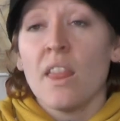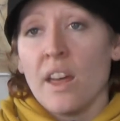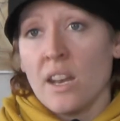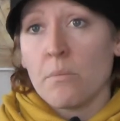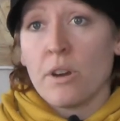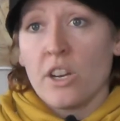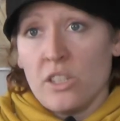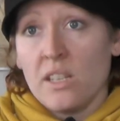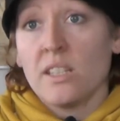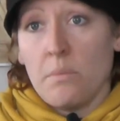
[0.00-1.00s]
That number
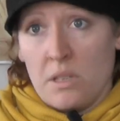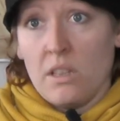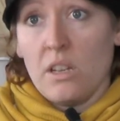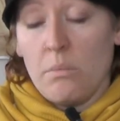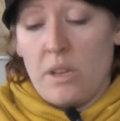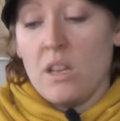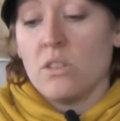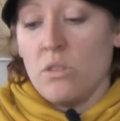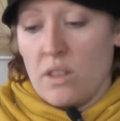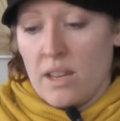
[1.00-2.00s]
actually dipped a little bit in
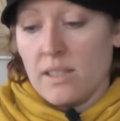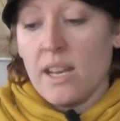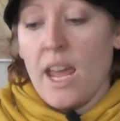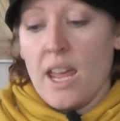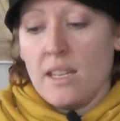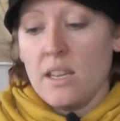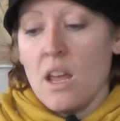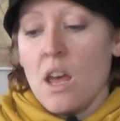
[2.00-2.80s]
2008